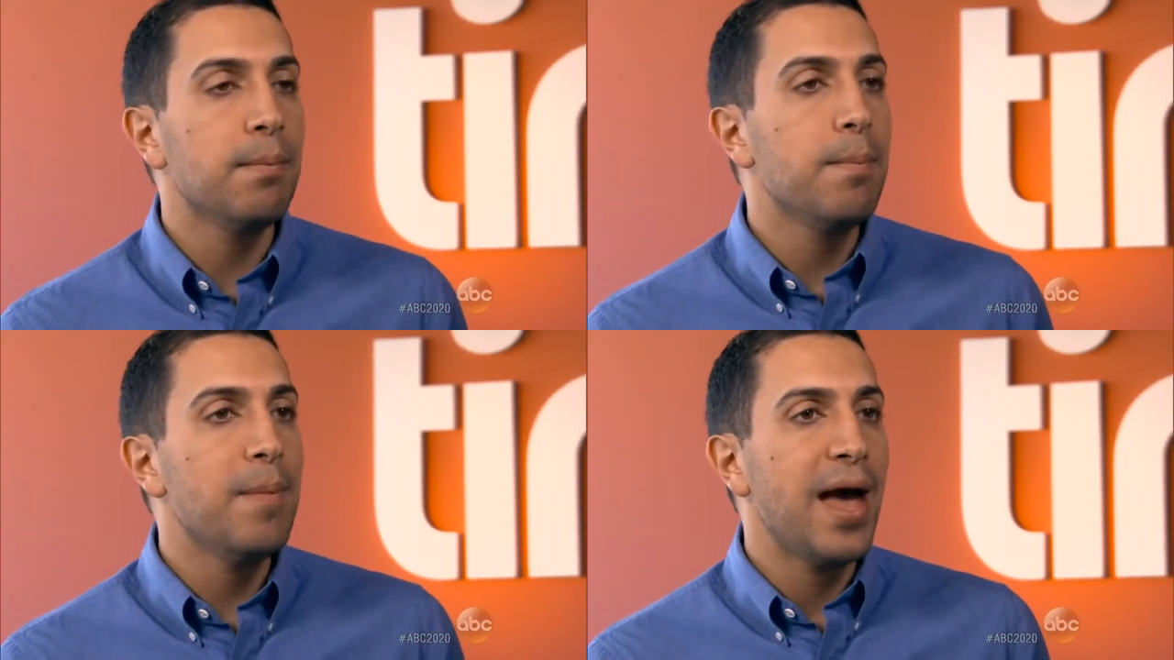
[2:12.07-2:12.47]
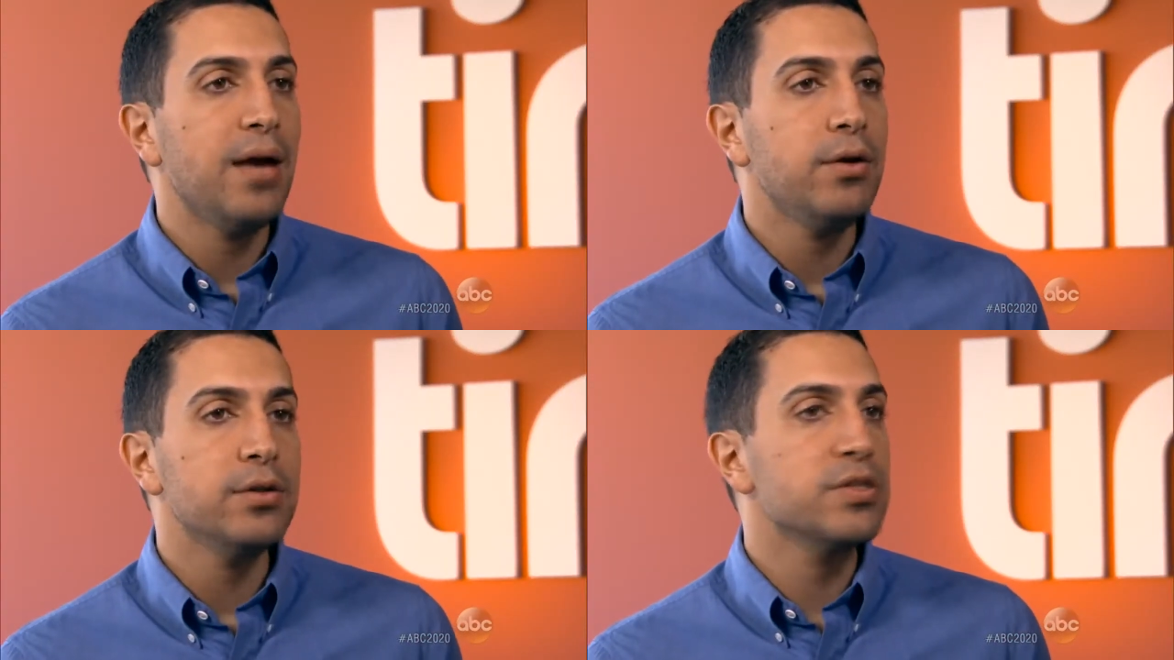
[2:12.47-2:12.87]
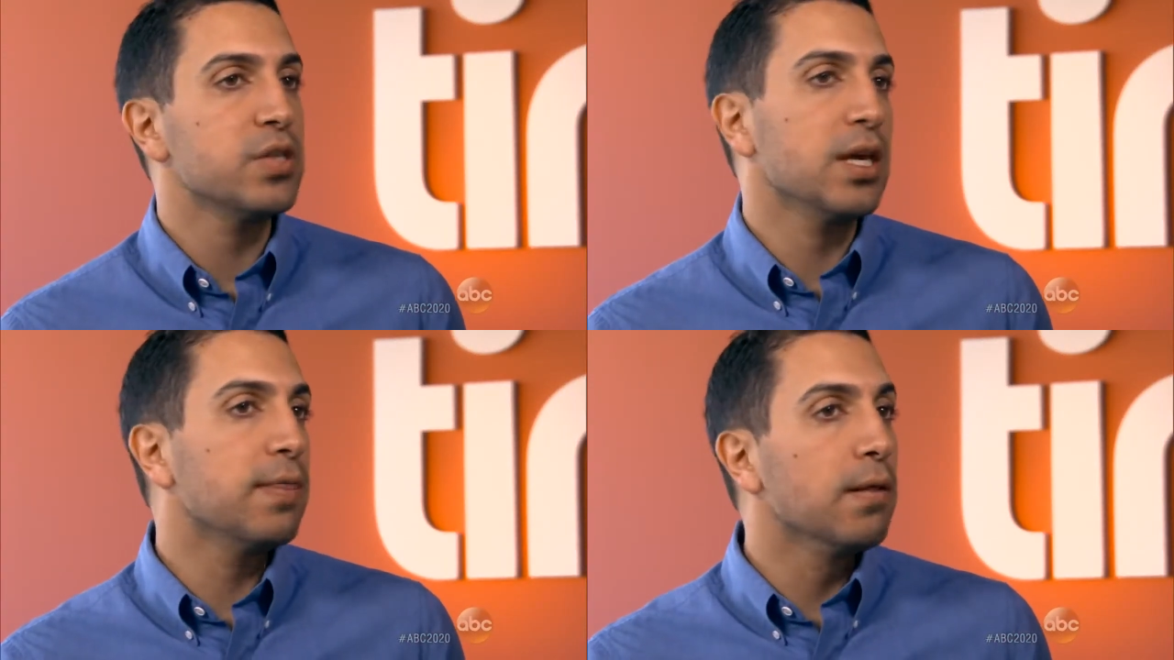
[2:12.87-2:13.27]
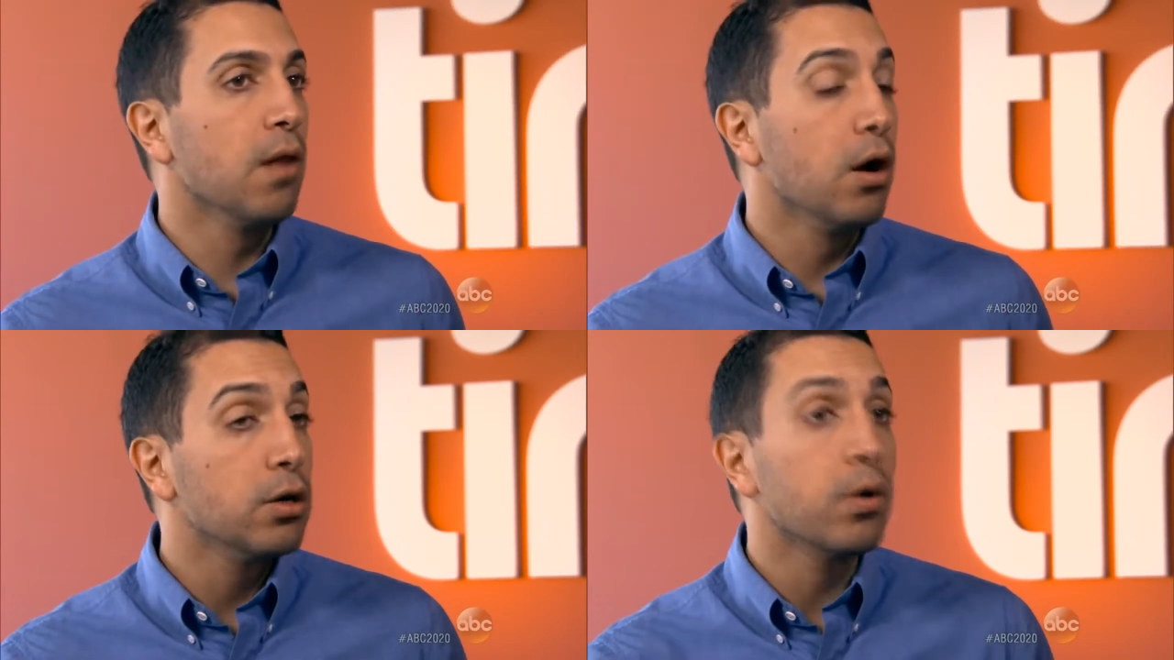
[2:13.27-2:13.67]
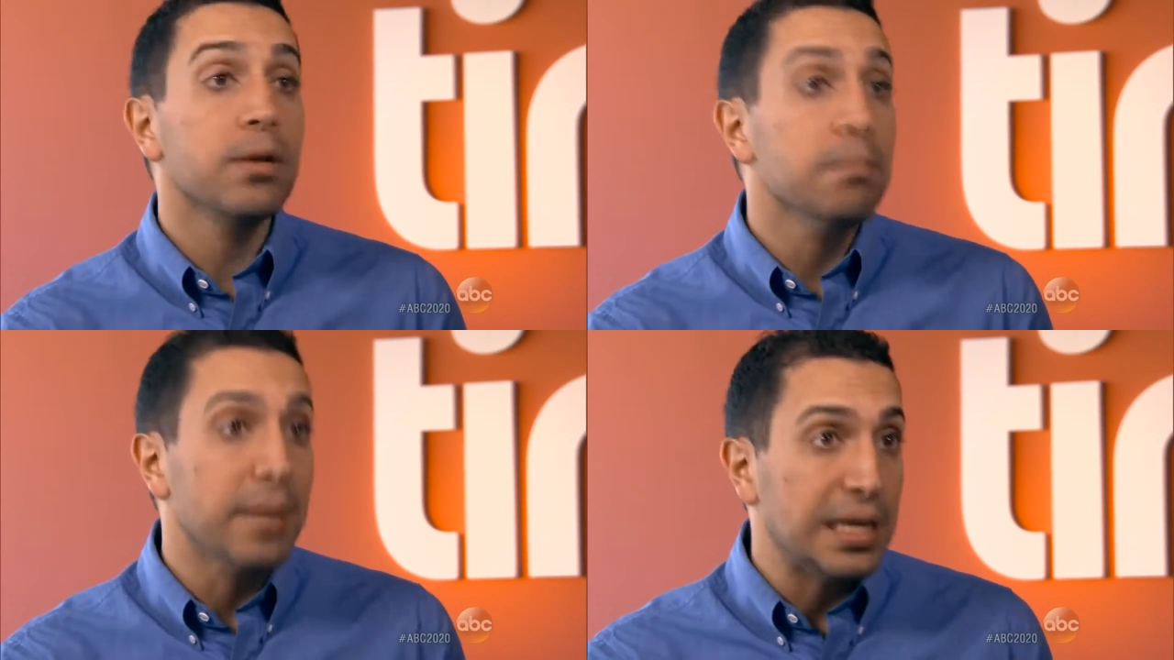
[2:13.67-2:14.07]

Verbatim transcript: It matters in the long run,